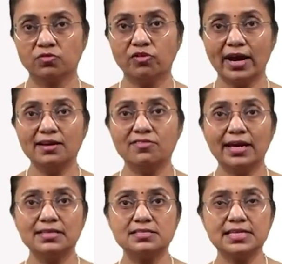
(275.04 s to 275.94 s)
5
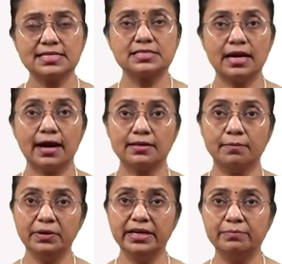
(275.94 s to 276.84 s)
and 6 are the
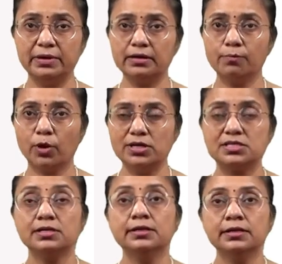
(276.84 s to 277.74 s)
middle points,